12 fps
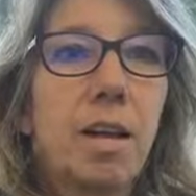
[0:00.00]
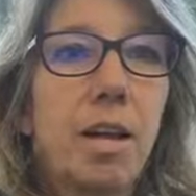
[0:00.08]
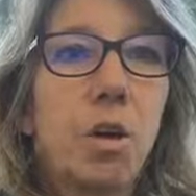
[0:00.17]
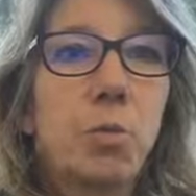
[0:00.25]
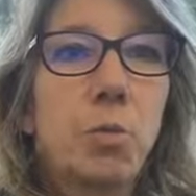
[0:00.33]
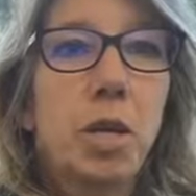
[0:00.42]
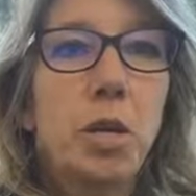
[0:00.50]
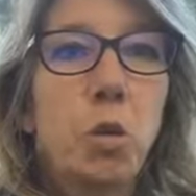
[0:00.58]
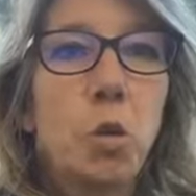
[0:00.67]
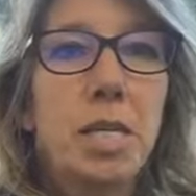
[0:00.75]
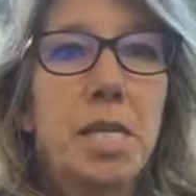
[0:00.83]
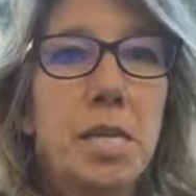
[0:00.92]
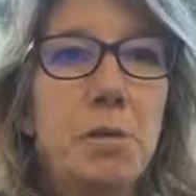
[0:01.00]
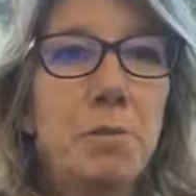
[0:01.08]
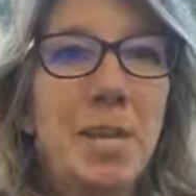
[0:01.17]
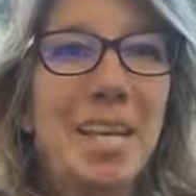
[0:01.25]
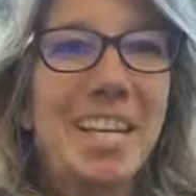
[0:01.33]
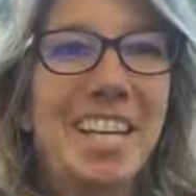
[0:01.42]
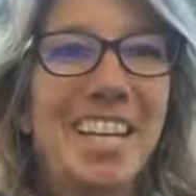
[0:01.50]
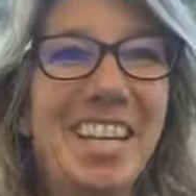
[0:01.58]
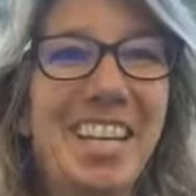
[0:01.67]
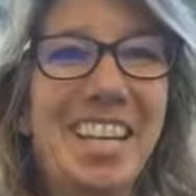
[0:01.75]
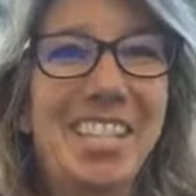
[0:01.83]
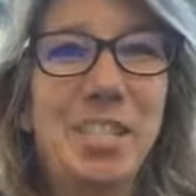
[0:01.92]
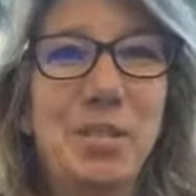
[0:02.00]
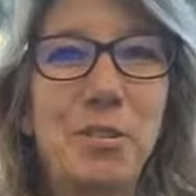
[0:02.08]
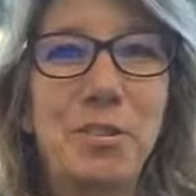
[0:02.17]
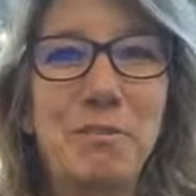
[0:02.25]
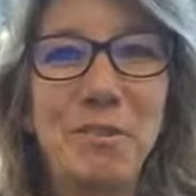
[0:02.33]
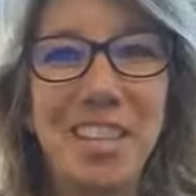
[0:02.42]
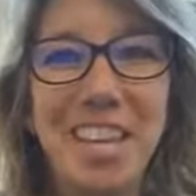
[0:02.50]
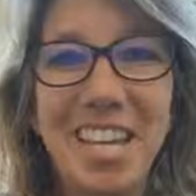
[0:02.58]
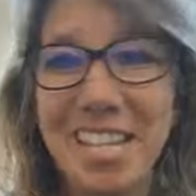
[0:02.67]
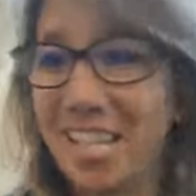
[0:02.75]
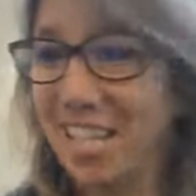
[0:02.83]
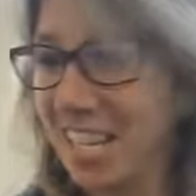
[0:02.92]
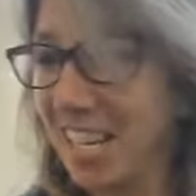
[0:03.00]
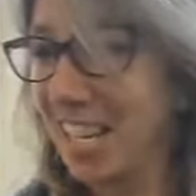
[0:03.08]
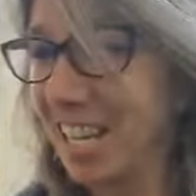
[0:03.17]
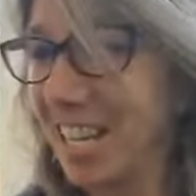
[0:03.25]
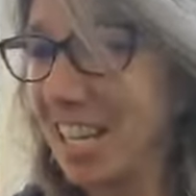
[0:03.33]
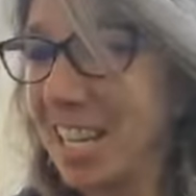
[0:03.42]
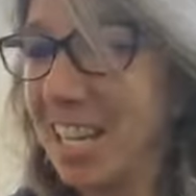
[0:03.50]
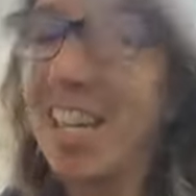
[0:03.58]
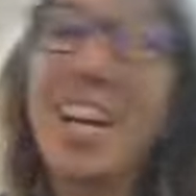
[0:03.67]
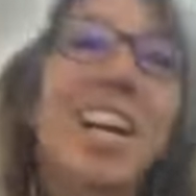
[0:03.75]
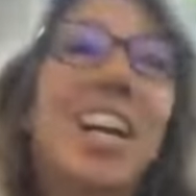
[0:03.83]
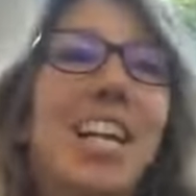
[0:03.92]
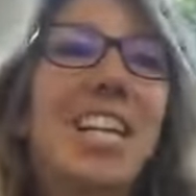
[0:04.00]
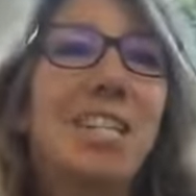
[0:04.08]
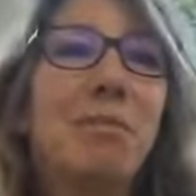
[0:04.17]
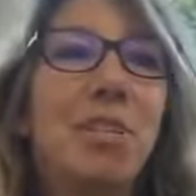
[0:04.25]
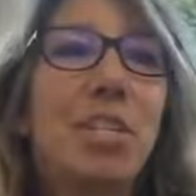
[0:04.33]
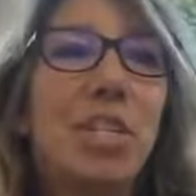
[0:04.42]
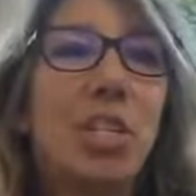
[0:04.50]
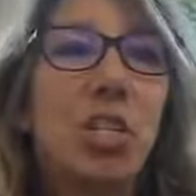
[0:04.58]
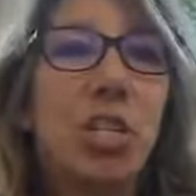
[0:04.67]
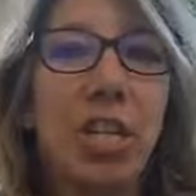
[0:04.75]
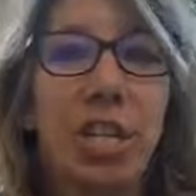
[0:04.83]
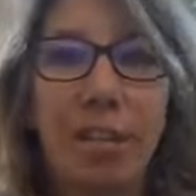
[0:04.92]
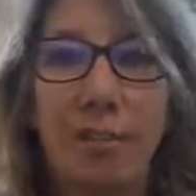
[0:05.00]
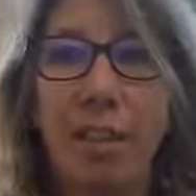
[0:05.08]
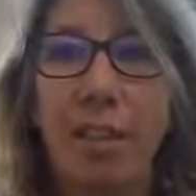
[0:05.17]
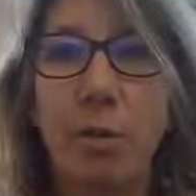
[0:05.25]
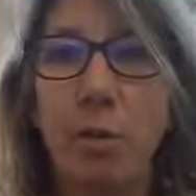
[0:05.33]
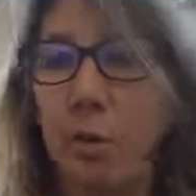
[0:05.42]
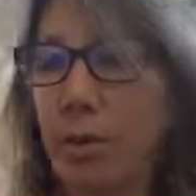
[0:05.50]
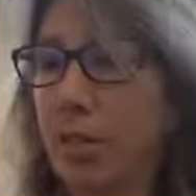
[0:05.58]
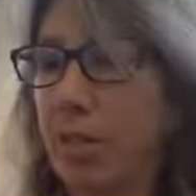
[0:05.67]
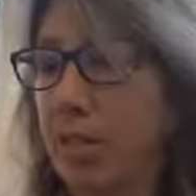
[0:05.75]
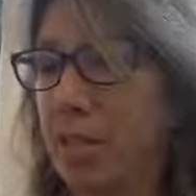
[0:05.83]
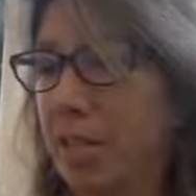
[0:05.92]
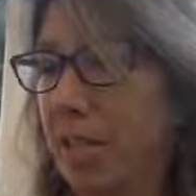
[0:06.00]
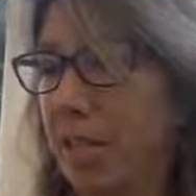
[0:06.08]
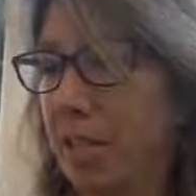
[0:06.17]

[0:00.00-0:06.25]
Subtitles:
I hope you can all hear me. Sorry for that. Let me just check if that works.